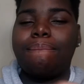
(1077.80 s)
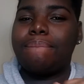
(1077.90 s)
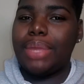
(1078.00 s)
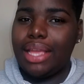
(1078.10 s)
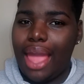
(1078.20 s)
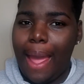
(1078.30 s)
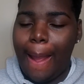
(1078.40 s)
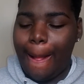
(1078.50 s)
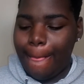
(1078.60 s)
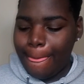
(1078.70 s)

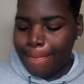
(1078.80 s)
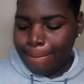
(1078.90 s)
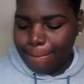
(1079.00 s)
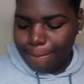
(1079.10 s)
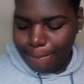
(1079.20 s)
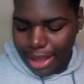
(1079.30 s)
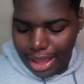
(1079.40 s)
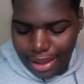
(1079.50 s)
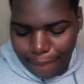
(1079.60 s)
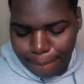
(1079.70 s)
Yeah,
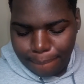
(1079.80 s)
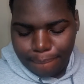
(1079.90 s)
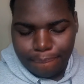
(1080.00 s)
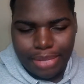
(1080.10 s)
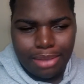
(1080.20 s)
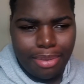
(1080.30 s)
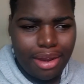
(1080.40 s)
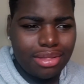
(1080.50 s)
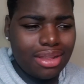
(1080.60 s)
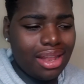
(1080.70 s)
but me
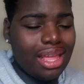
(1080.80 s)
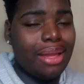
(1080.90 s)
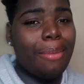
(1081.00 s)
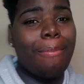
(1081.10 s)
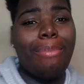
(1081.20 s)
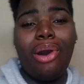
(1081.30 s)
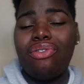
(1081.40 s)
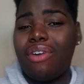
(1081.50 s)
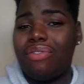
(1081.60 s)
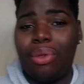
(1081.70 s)
personally, both
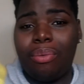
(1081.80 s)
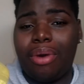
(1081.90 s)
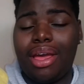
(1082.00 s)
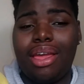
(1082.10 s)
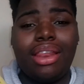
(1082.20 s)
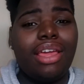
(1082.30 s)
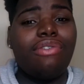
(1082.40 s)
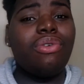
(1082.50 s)
of them won, if